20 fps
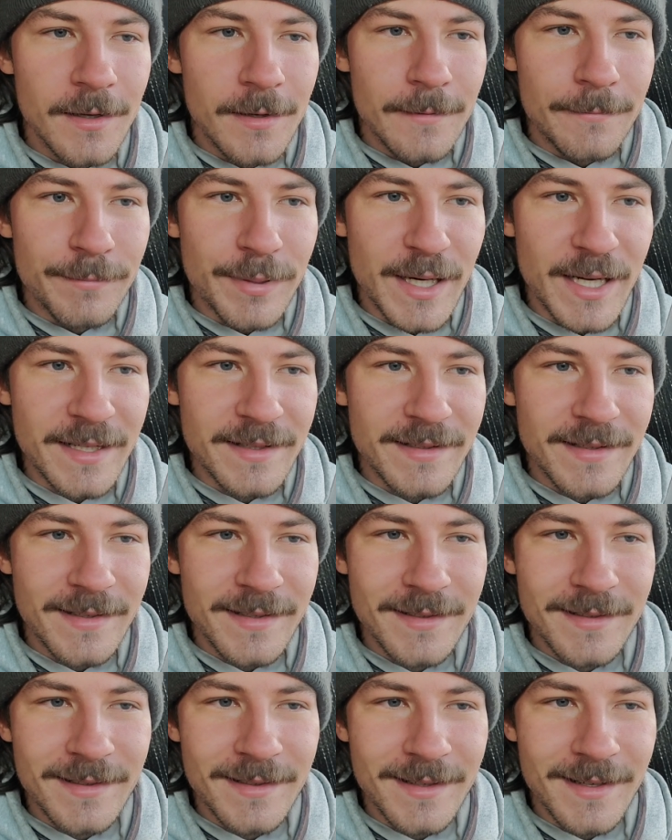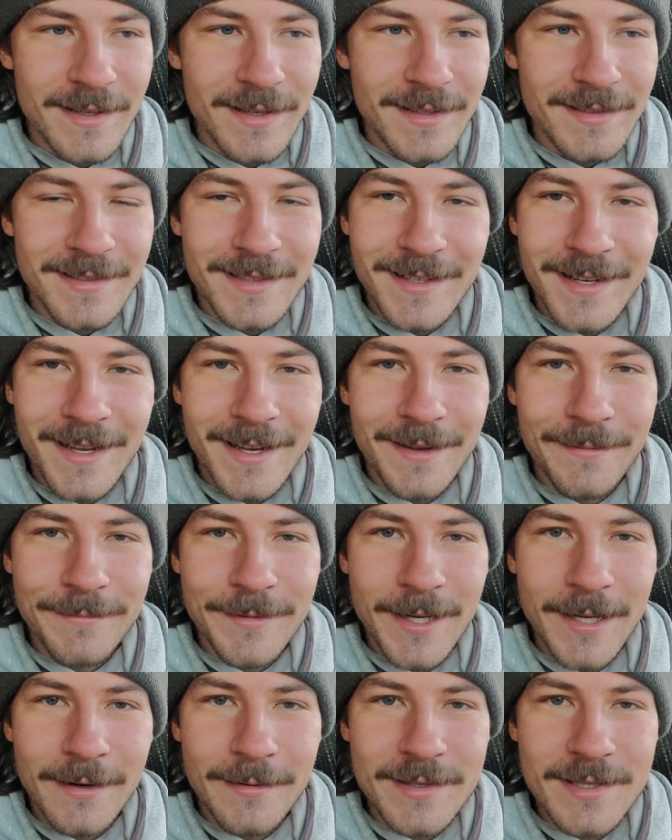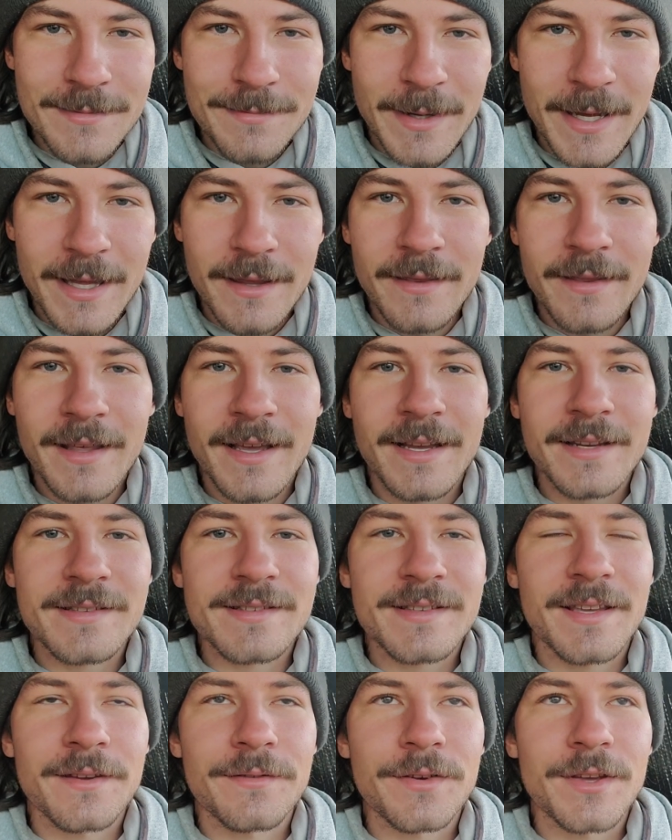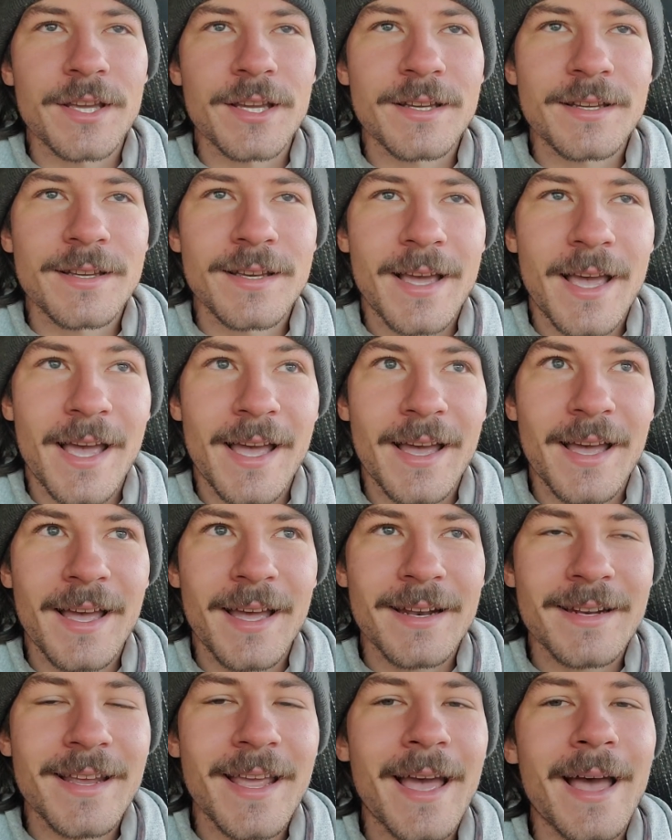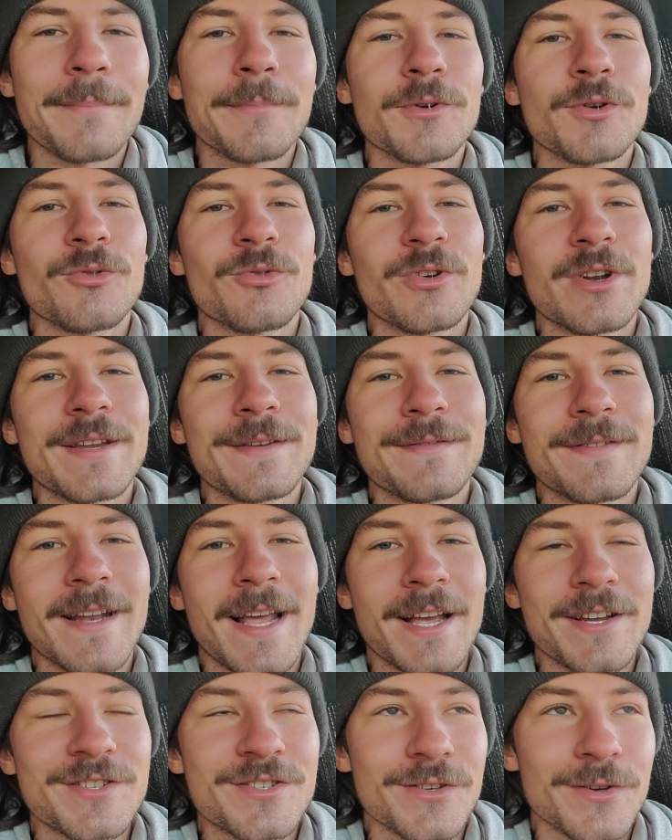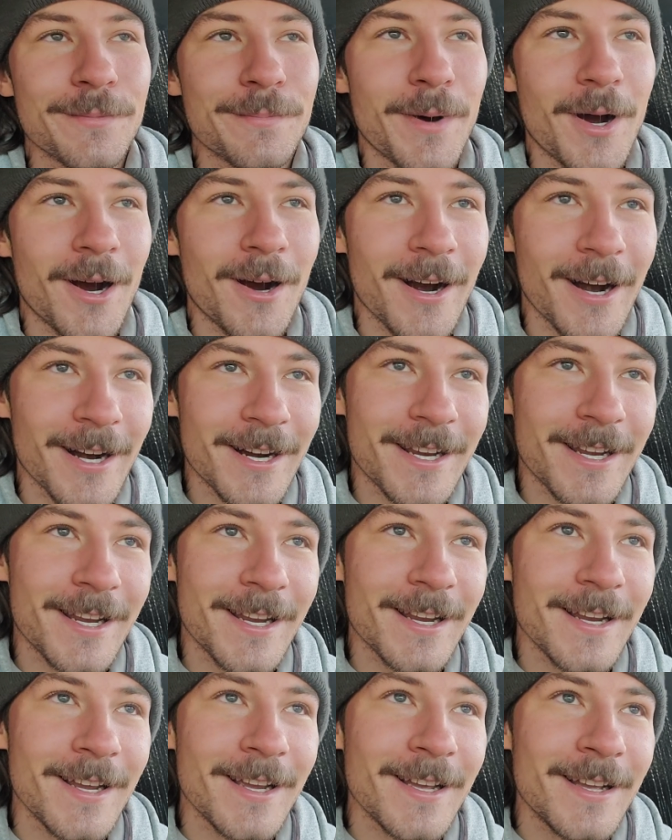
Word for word: But uh, today I'm going to spend Thanksgiving at Capitol Reef National Park.